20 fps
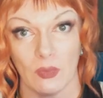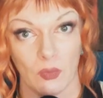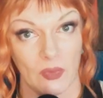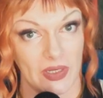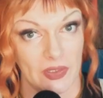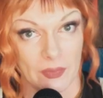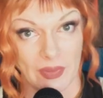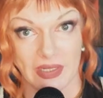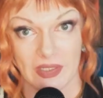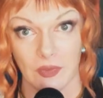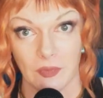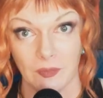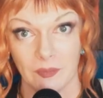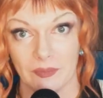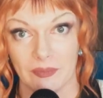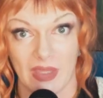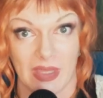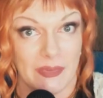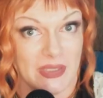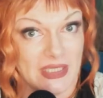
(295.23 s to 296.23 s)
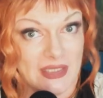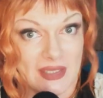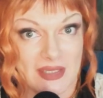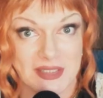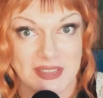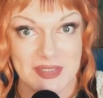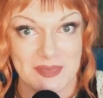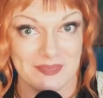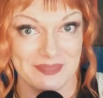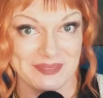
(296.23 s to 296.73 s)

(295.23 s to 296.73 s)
what do I know? Maybe it does.